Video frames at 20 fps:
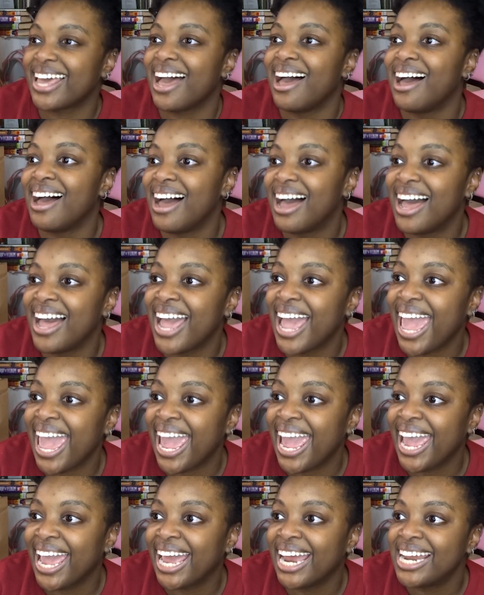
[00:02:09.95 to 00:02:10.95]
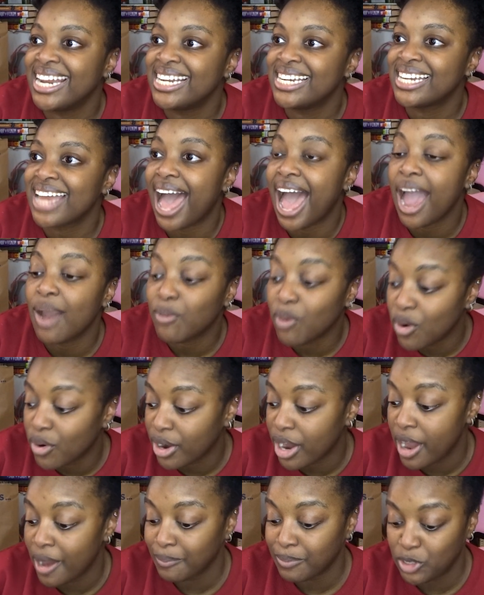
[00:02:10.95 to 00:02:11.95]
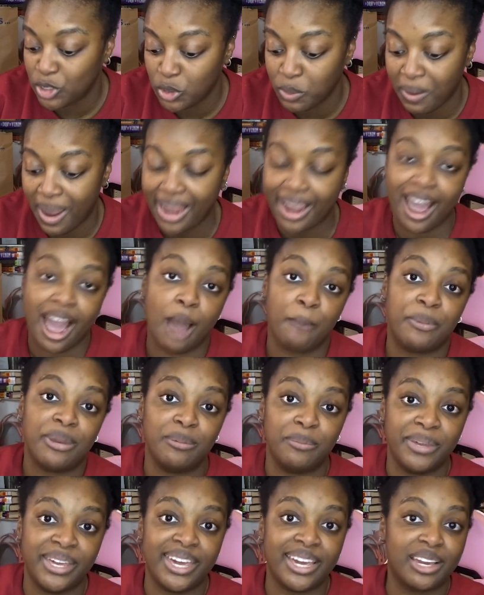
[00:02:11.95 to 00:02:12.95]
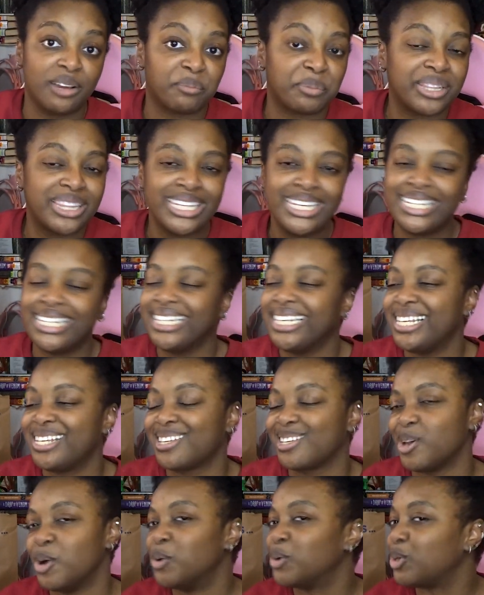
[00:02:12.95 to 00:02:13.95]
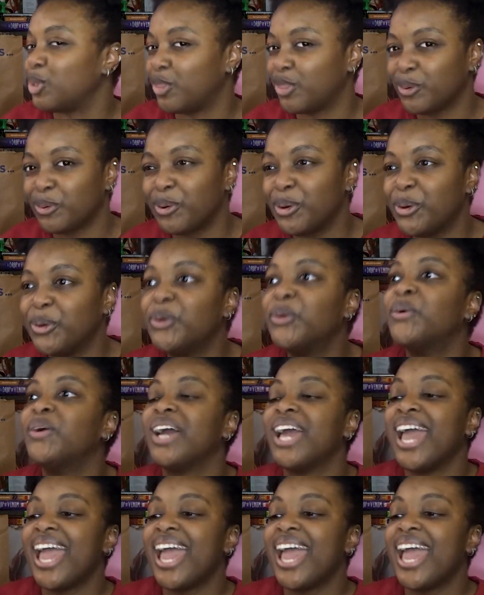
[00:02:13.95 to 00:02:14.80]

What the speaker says: And I woke up to my copy being completely soaked through,